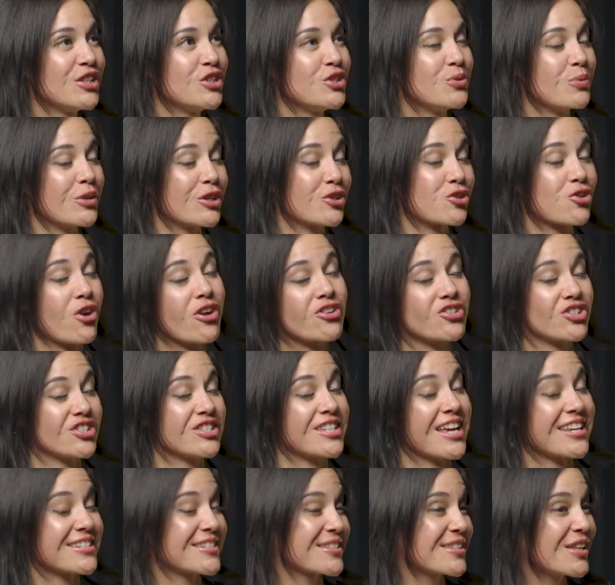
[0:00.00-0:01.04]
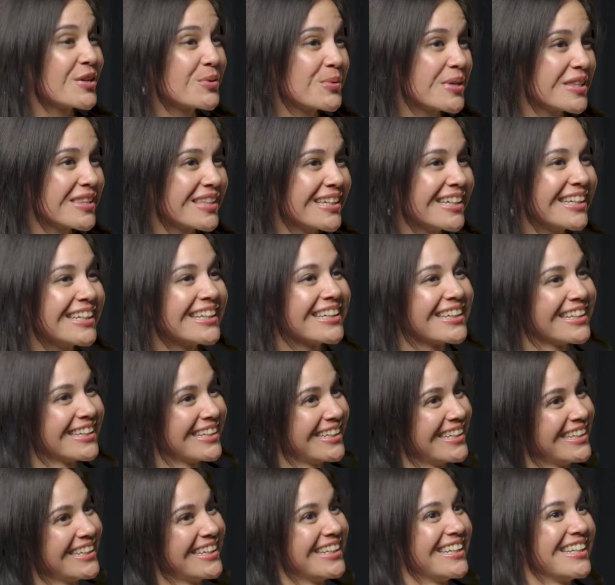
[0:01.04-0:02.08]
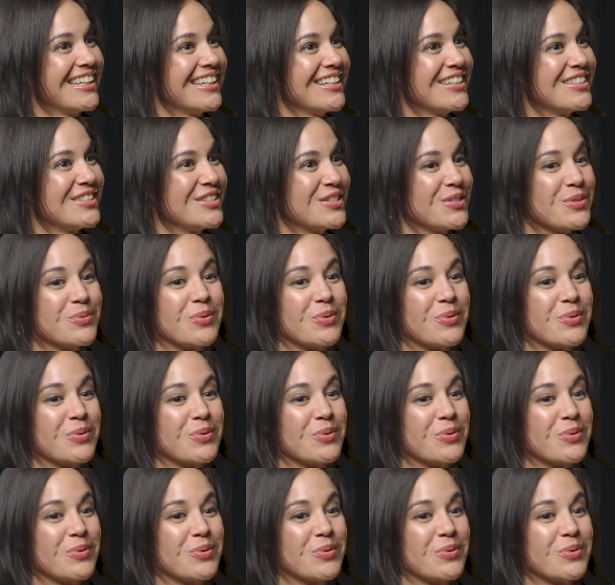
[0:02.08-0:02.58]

to charge a Tesla with it? Do